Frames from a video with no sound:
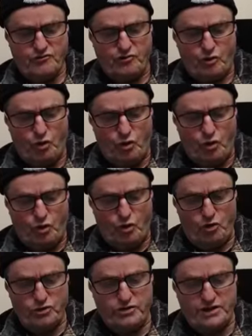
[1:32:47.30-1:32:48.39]
For
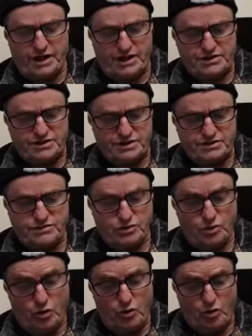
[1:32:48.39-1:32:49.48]
all the nations,
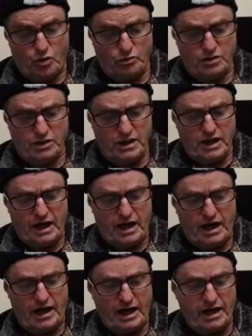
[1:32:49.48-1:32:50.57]
all,
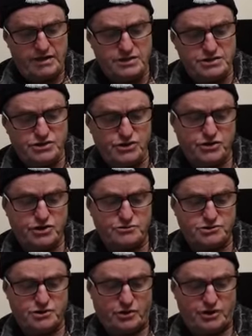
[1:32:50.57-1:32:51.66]
are
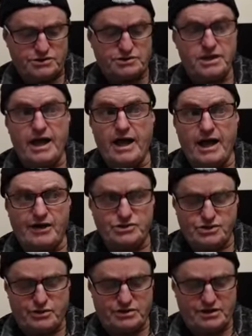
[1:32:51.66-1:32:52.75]
uncircumcised
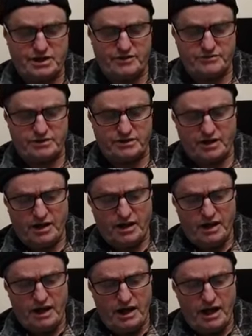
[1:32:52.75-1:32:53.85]
outside of the covenant.
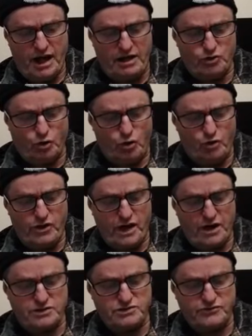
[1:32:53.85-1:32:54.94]
And all the
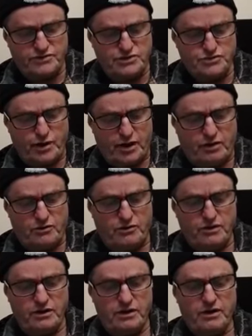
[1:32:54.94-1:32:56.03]
house of Israel
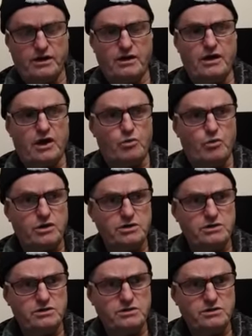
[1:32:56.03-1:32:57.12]
are what?
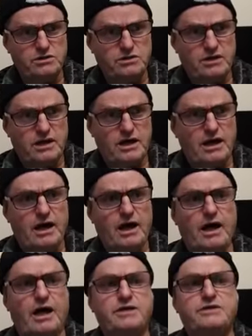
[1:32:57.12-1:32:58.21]

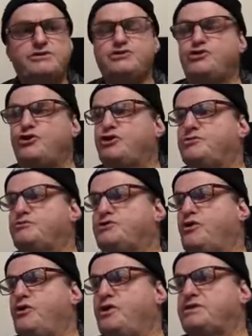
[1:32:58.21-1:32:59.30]

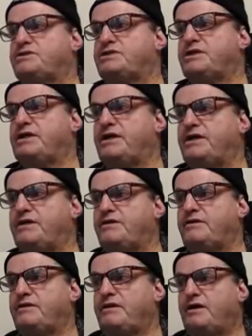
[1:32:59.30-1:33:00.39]
Uncircumcised
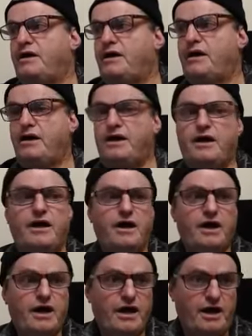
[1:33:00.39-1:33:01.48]
in
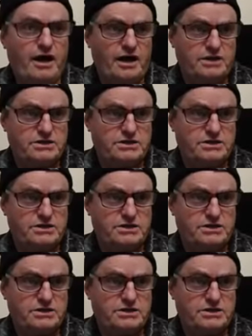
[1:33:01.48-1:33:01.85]
heart.